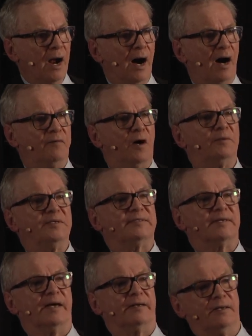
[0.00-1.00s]
I've always
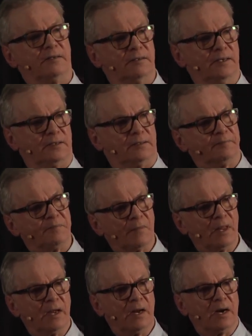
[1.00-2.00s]
said that, that
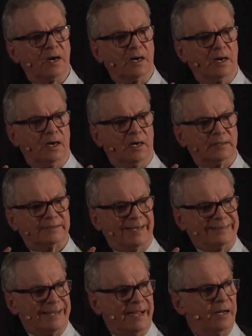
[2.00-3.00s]

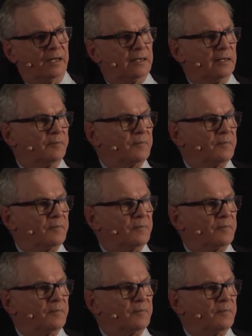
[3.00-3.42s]
Titanic,